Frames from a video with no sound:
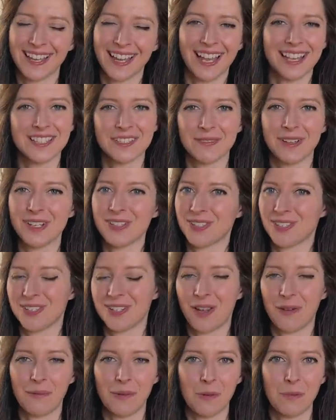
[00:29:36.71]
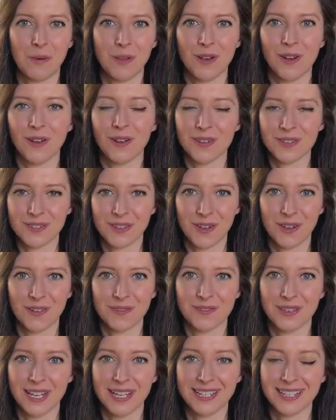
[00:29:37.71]
As I mentioned, I will put lots
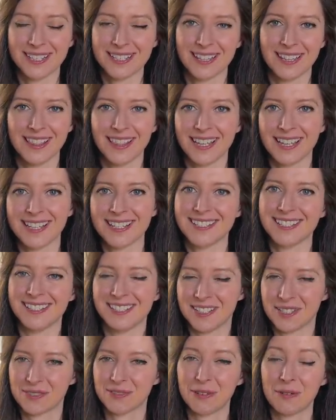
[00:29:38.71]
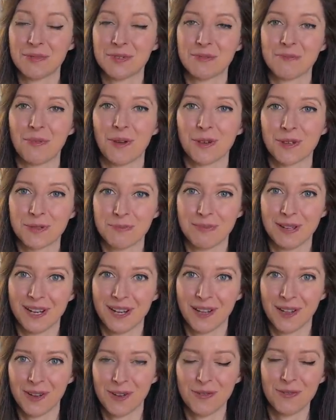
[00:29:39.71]
of links and things in the description box
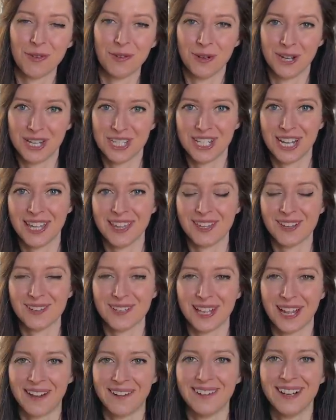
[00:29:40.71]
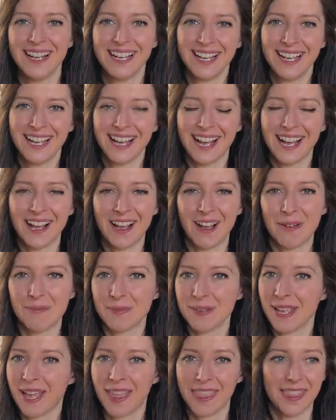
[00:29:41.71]
below if you want to check those out.
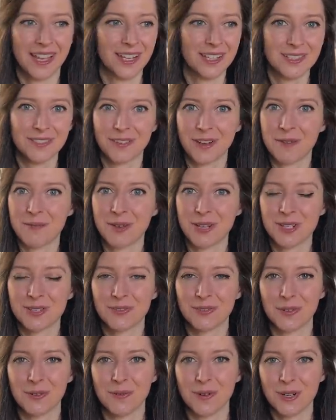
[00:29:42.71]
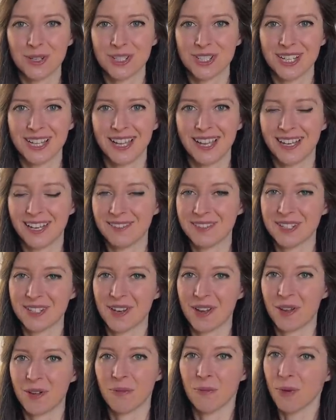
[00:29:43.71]
But yeah, thanks very much for watching. I'd love to
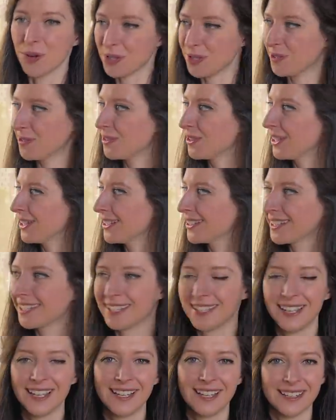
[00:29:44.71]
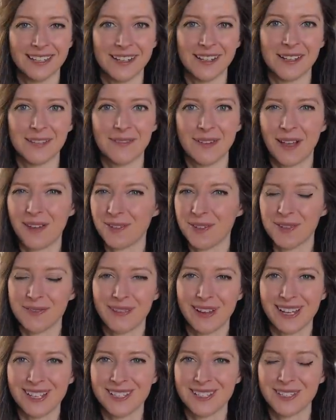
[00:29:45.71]
know what you think, how you
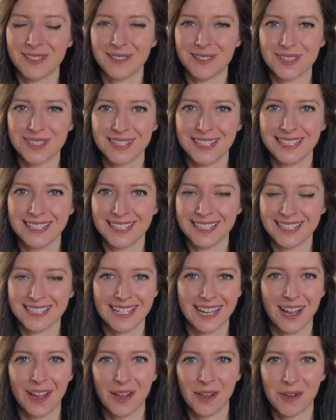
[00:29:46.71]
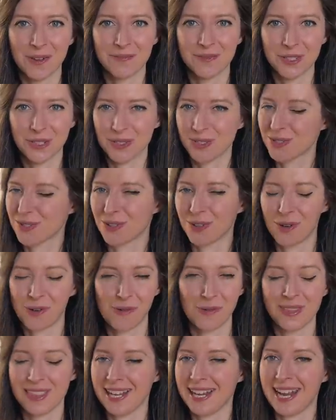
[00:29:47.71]
raise your seedlings at home. Do you
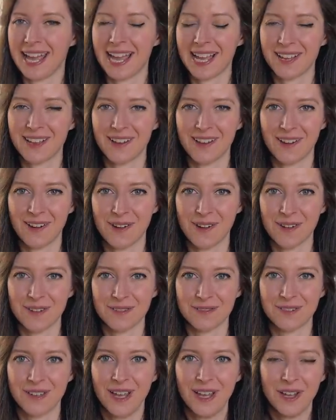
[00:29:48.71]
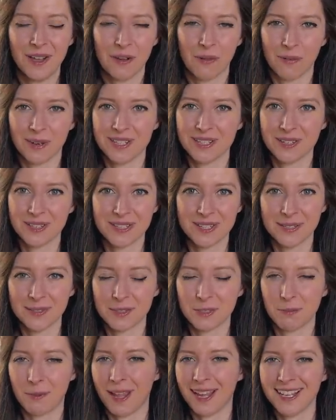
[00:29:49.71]
struggle with a lack of windowsill
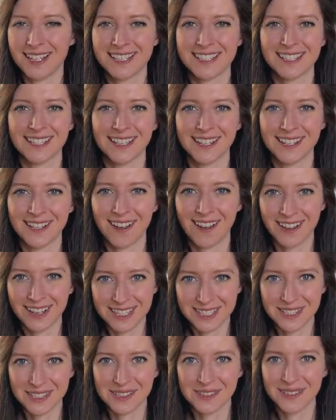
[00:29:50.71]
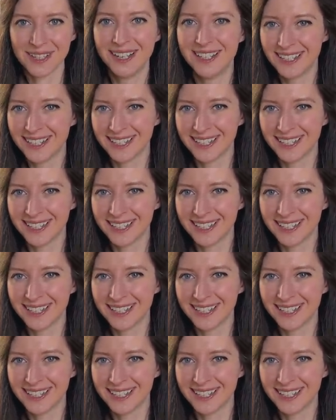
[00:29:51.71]
space like I do?